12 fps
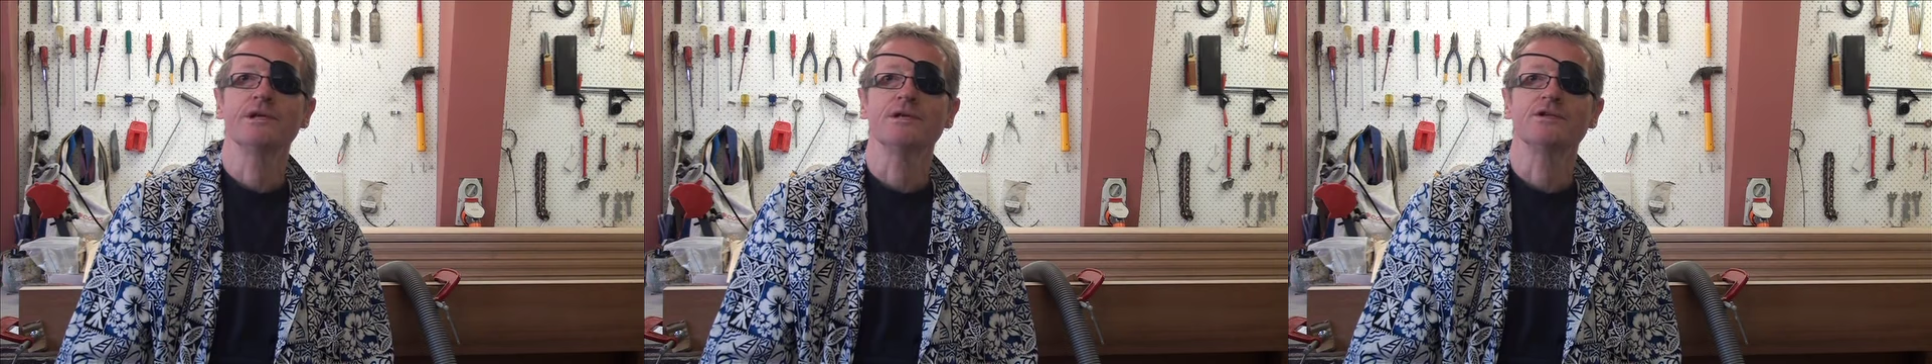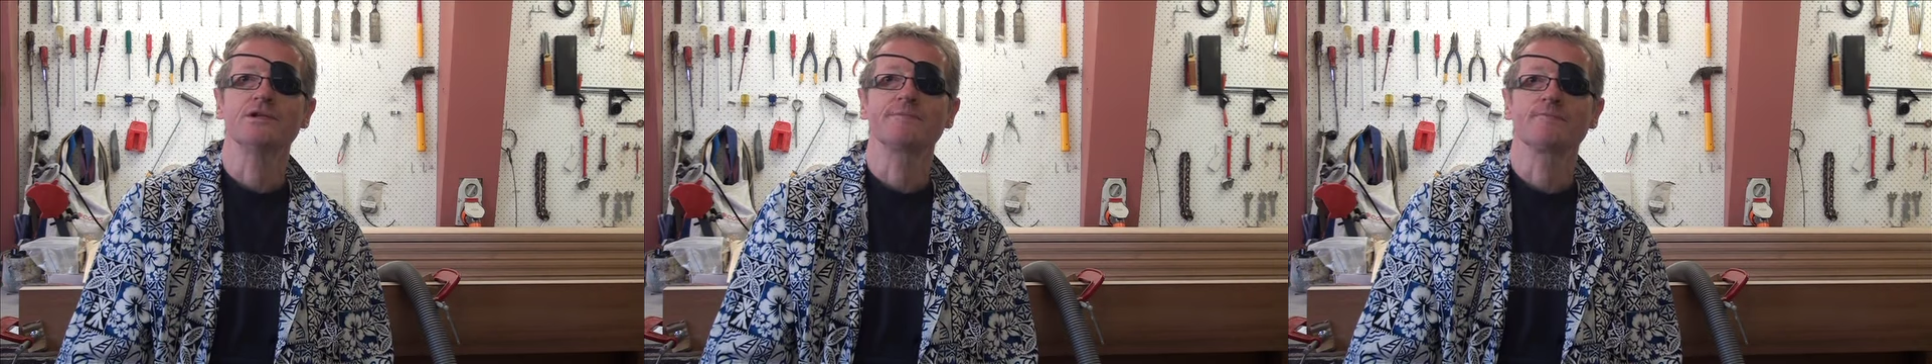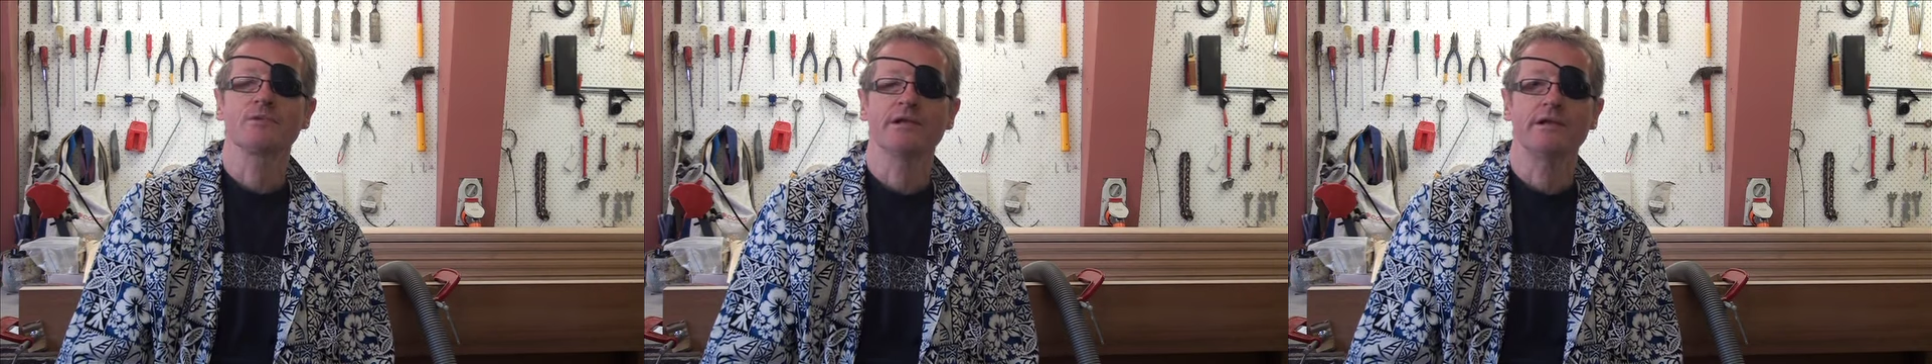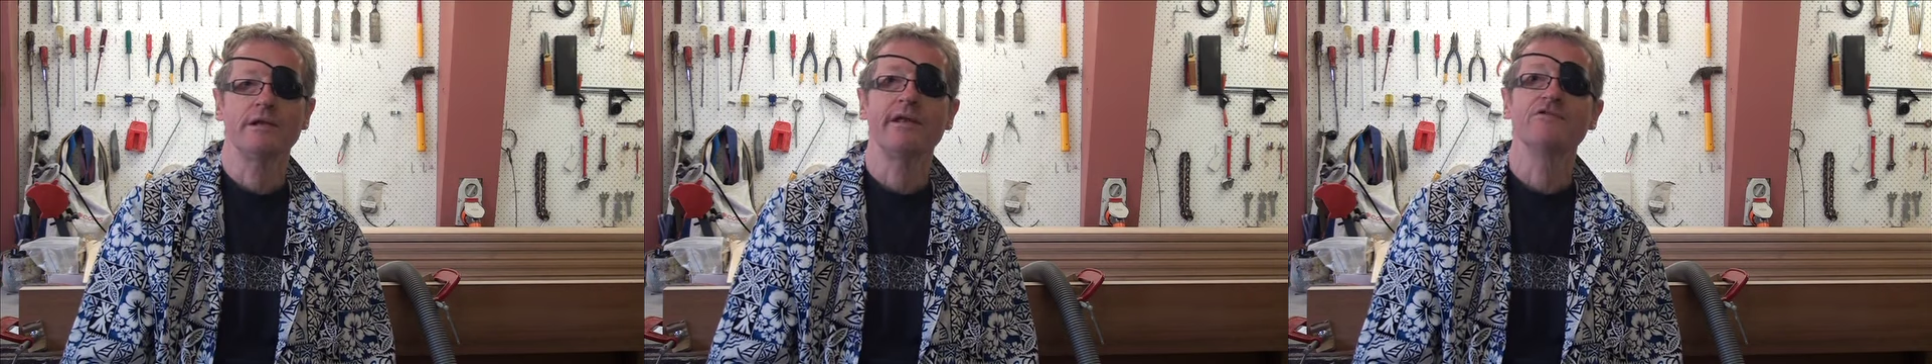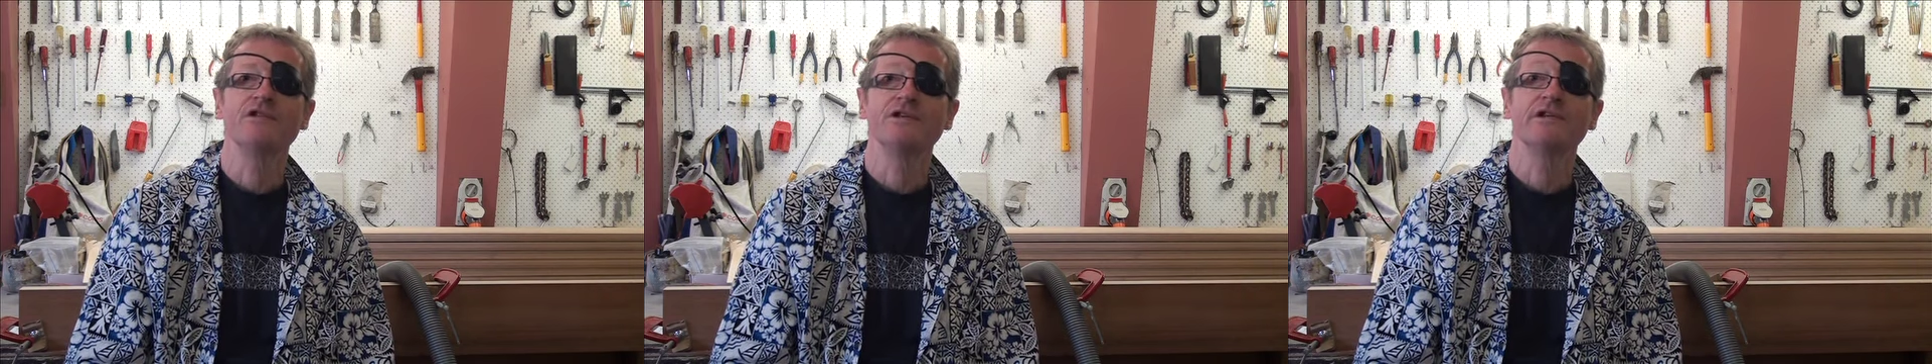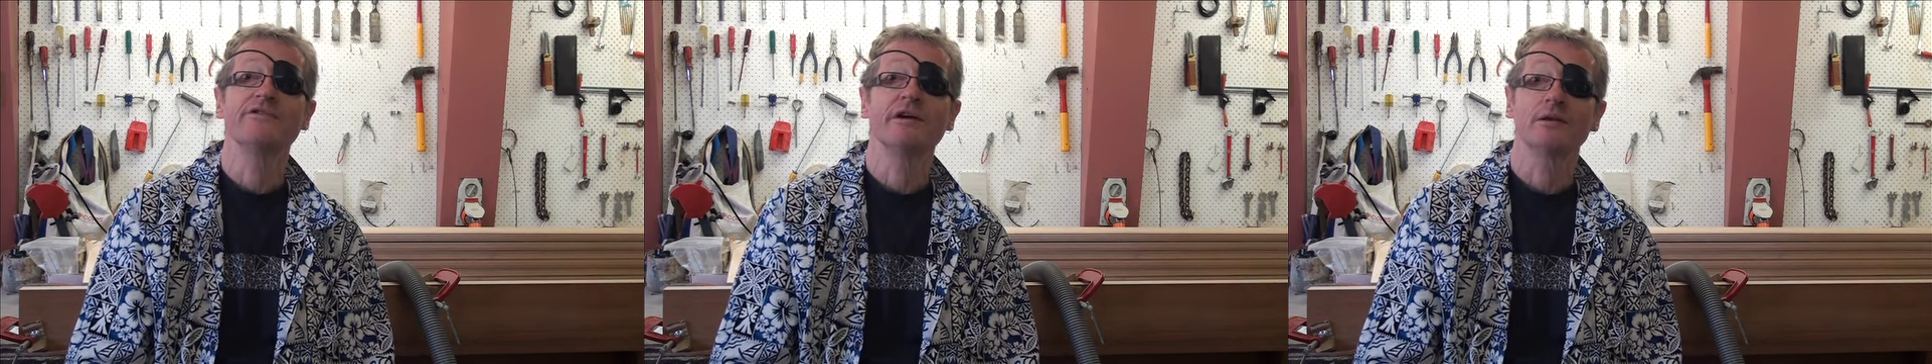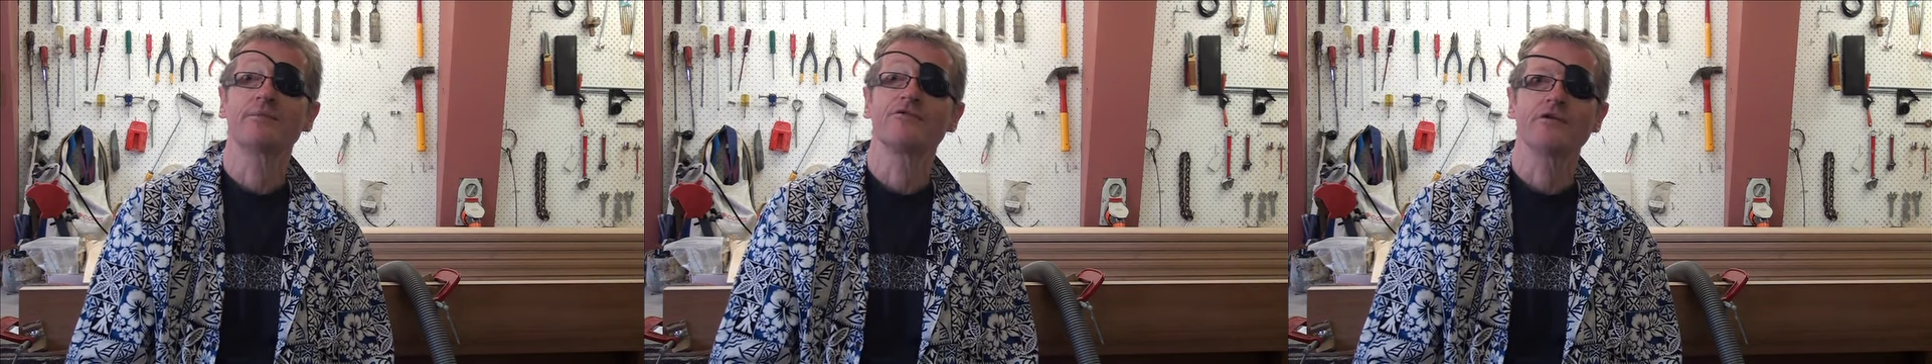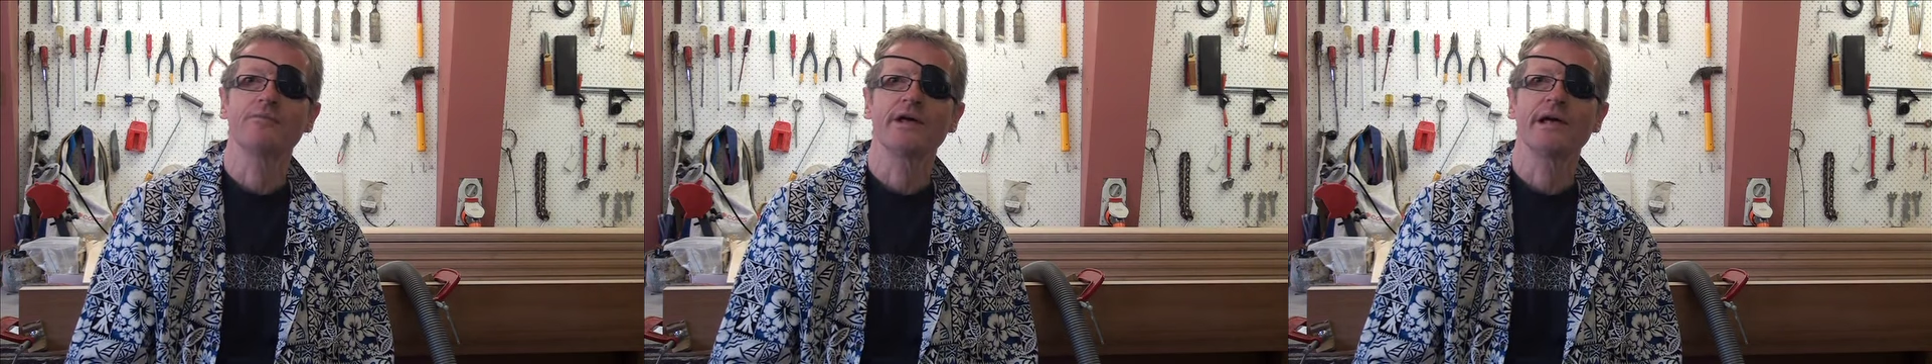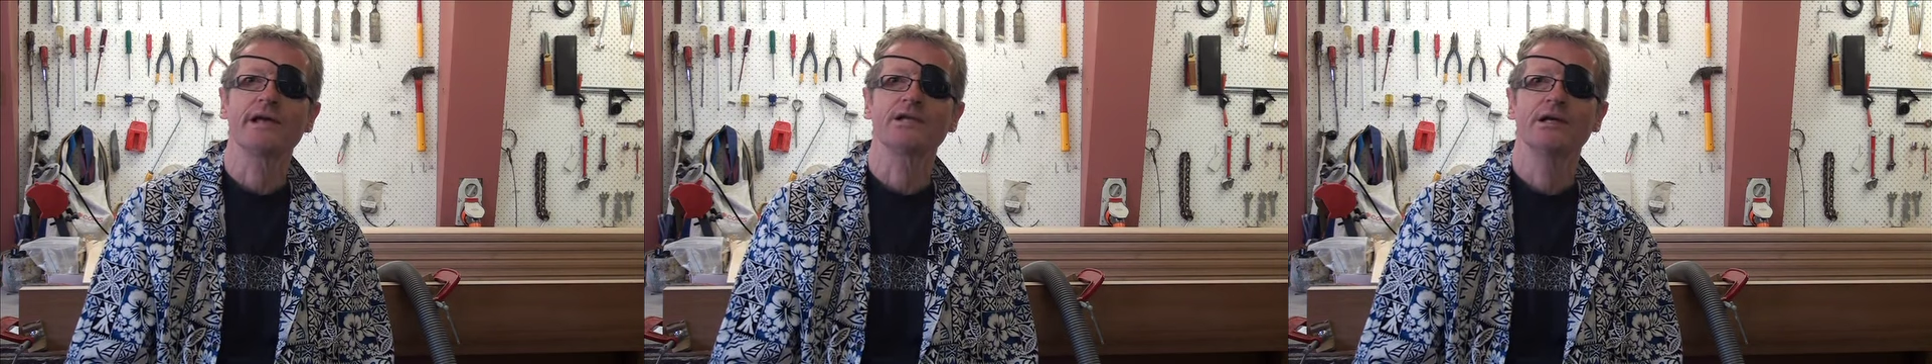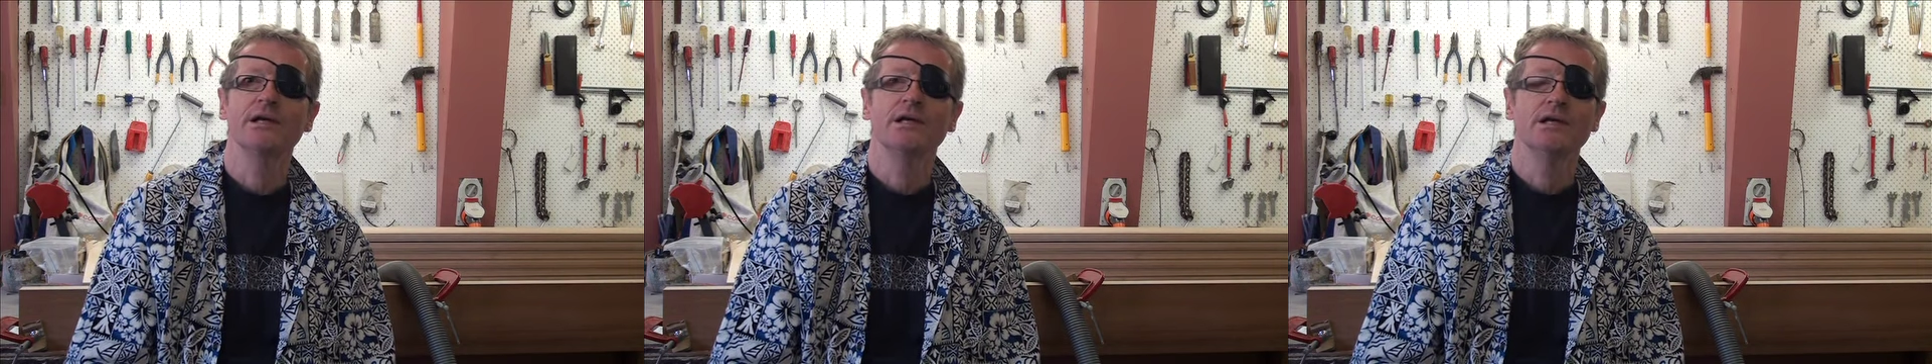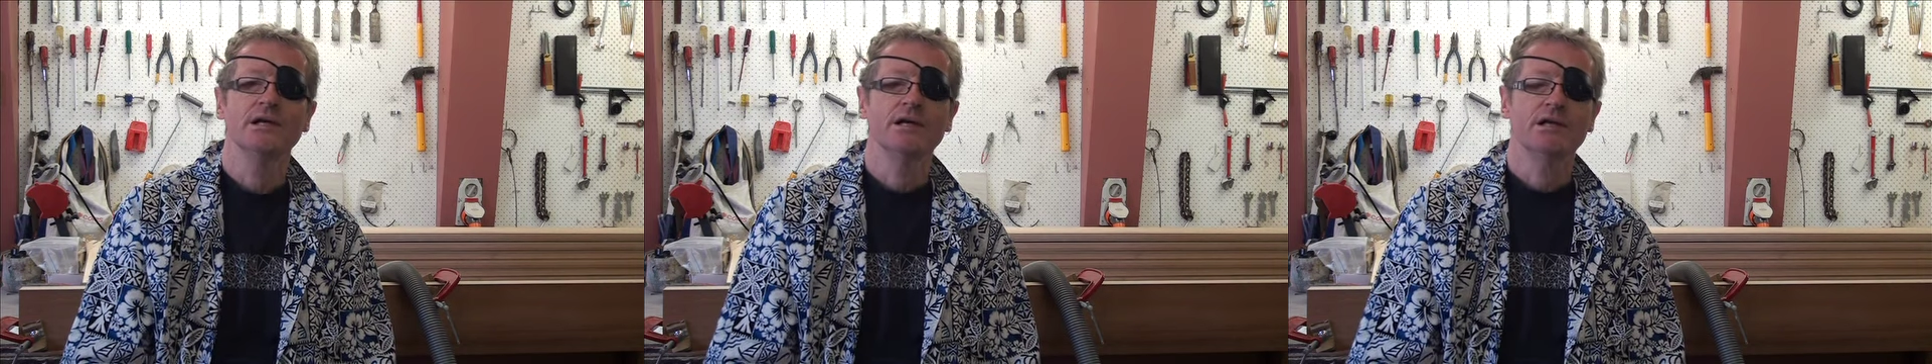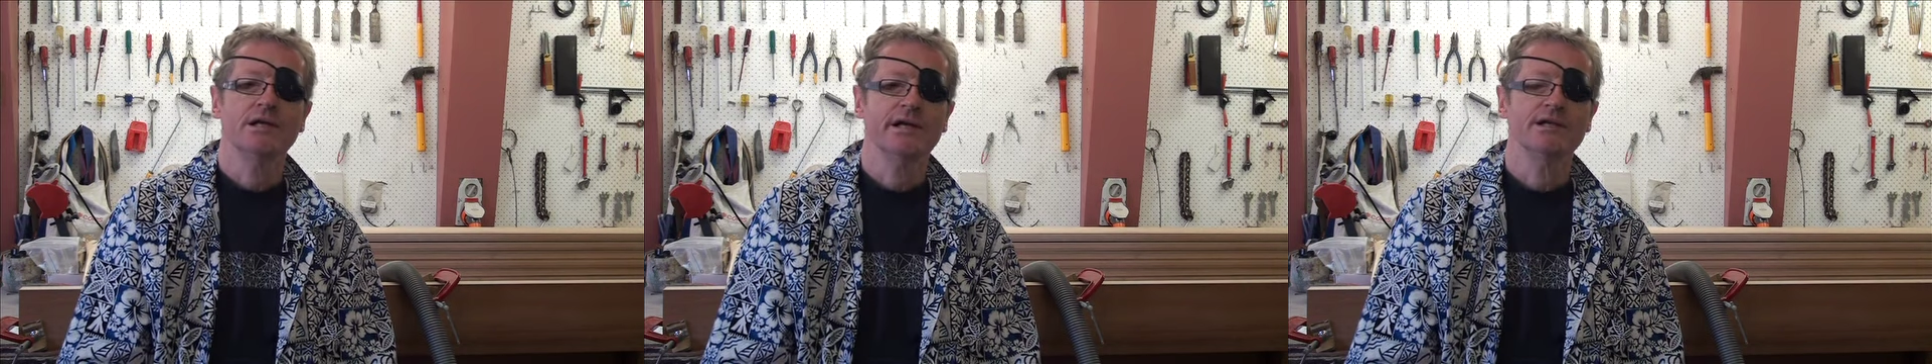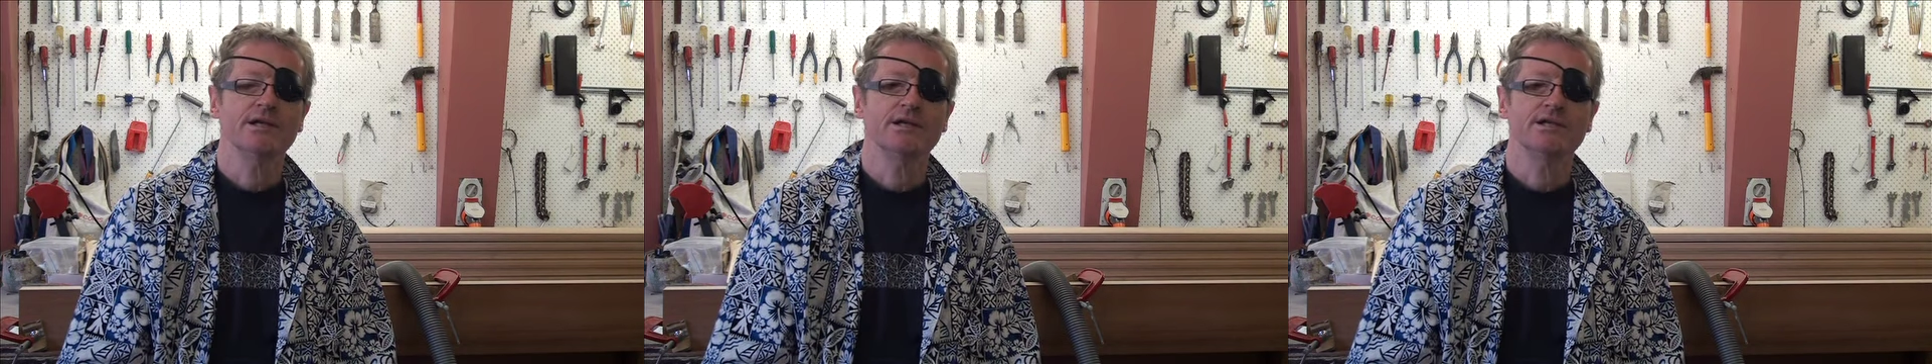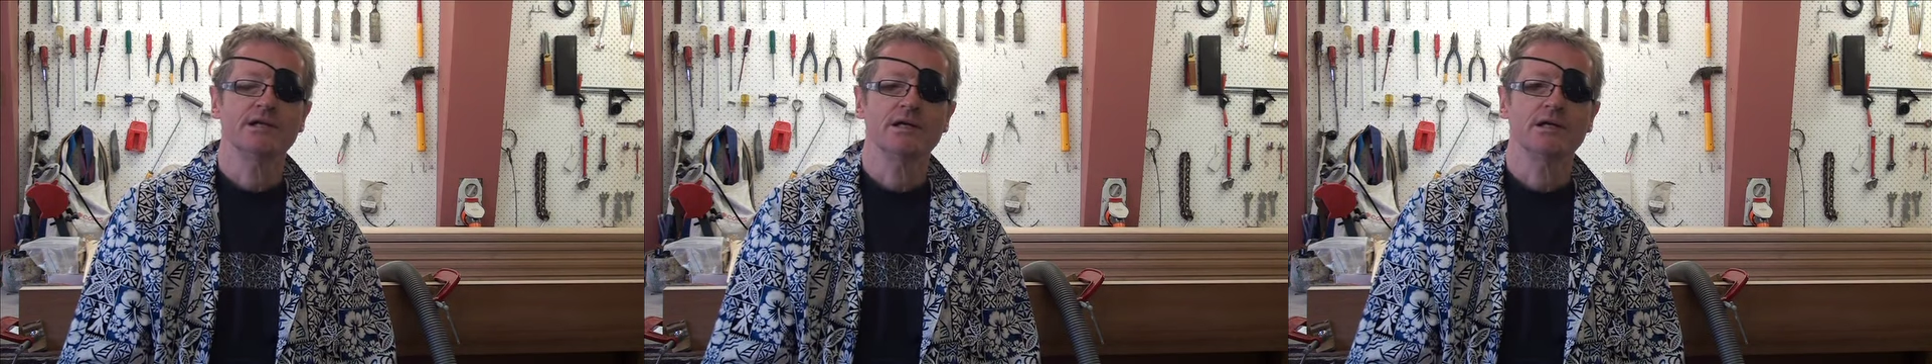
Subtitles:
piece, and everything developed from that, and